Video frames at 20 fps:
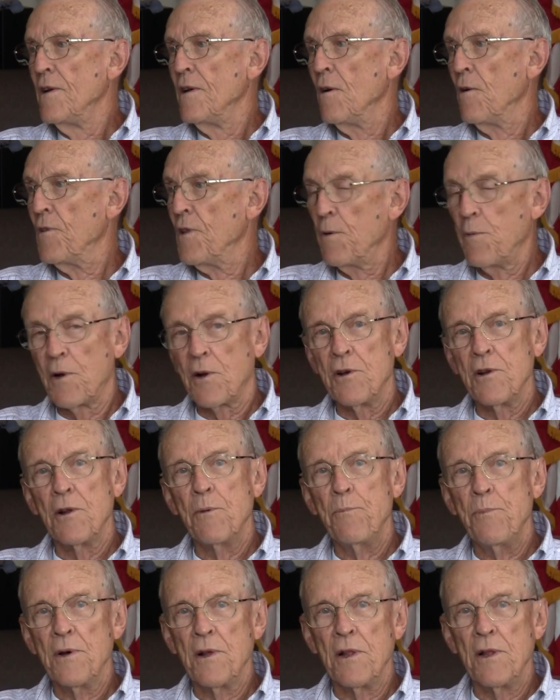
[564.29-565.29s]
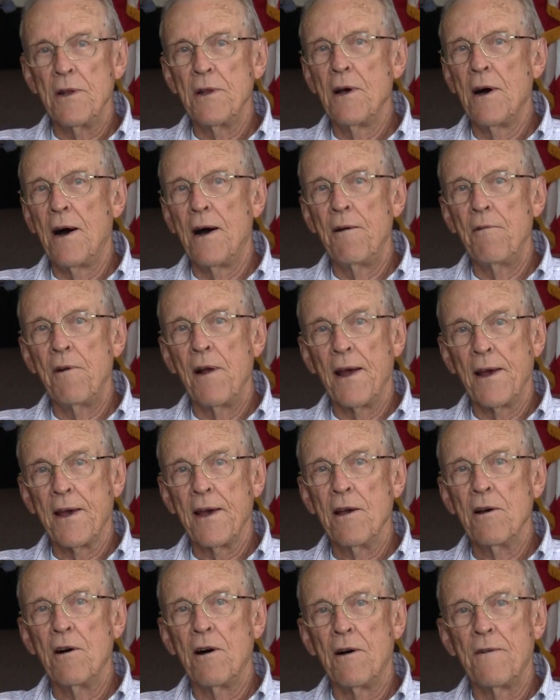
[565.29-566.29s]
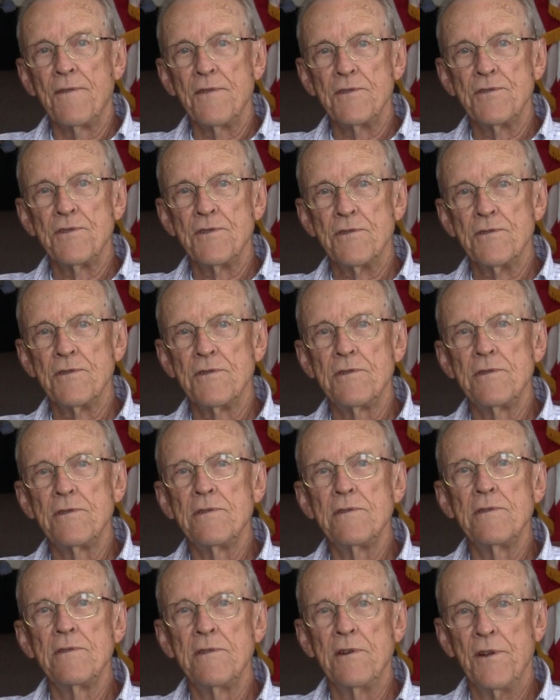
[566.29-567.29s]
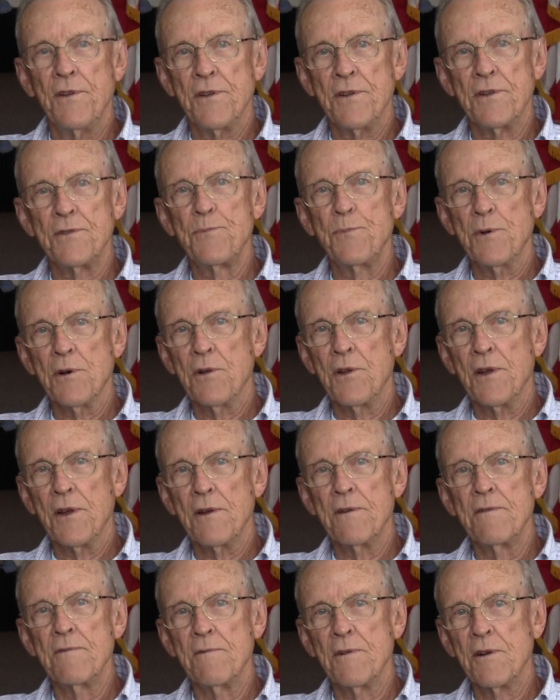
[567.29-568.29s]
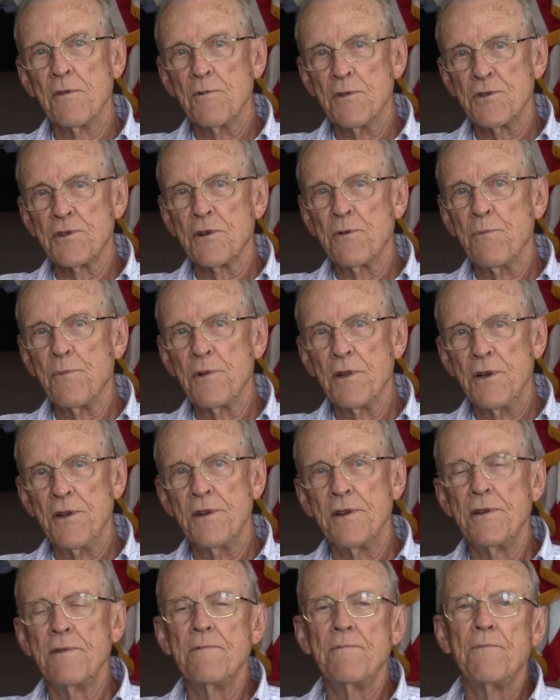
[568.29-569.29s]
Oh, they were going to billet high-ranking officers in this building when it was completed.